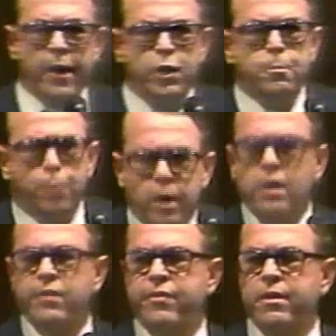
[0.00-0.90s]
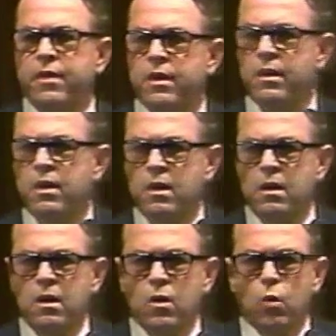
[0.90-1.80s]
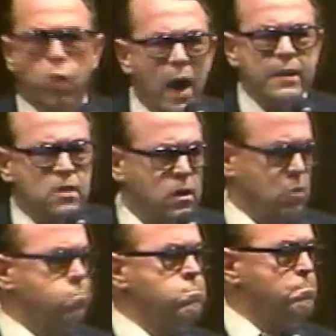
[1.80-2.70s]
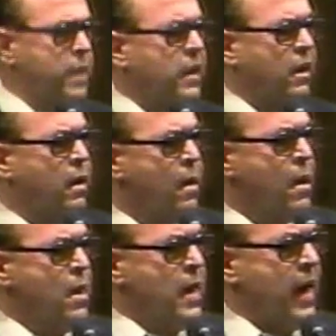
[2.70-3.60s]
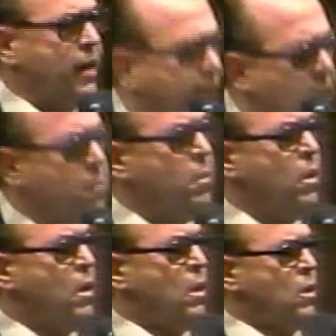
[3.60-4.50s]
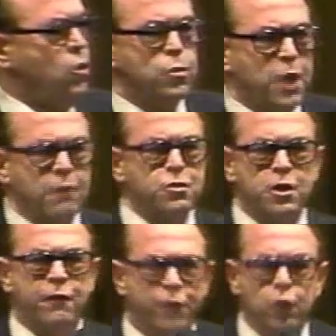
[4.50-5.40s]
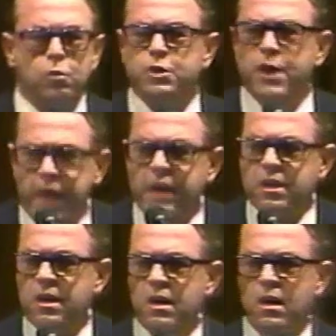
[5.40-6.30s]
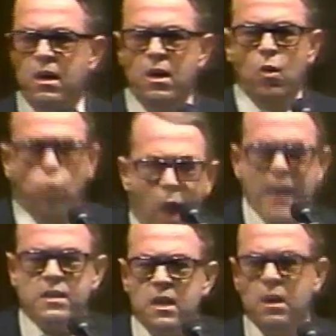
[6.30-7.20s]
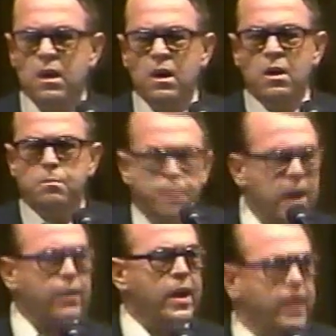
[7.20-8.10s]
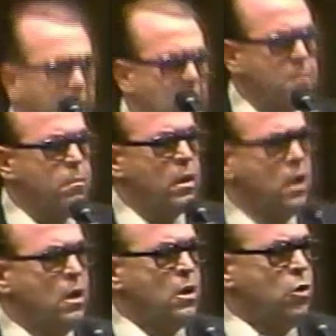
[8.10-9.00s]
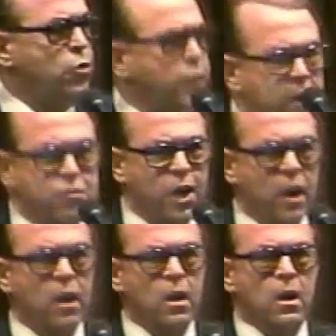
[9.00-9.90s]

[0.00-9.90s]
air you breathe? What? Bitter at him who gives you the food you eat? What? Bitter at him who gives you